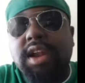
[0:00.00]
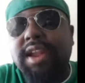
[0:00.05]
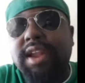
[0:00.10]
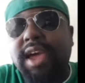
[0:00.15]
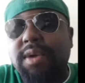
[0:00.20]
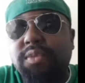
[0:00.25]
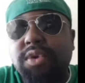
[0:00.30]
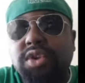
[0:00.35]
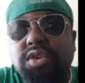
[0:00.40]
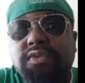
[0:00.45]

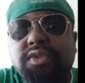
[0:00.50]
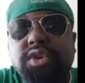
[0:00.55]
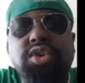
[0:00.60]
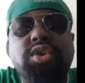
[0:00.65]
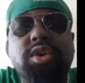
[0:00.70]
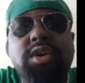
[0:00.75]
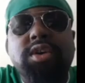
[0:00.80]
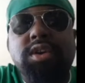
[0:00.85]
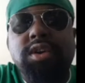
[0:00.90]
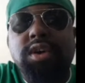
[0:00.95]
Like, when you're a
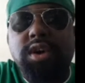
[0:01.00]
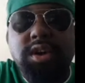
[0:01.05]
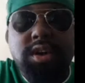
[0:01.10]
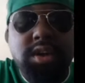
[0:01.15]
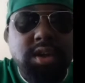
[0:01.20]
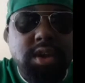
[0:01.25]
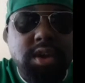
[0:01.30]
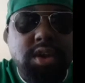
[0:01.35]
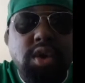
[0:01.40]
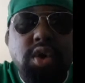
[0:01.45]
toddler,
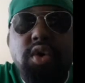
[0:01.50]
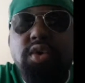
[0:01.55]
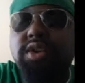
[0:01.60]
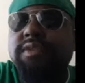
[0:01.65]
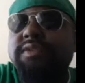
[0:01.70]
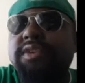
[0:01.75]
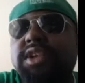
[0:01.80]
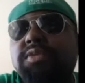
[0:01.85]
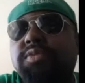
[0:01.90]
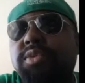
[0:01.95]
or
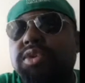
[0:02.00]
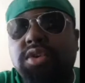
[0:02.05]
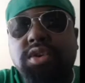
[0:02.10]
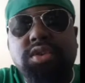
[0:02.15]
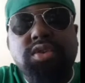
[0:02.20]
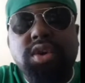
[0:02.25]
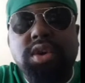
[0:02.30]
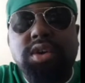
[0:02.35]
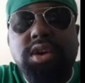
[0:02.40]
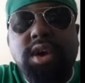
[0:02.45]
not even when you're
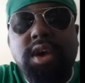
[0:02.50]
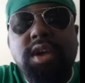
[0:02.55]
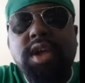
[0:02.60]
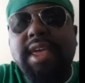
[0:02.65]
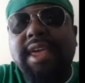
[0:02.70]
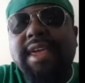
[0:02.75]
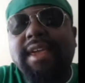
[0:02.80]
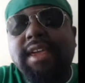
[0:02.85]
a toddler,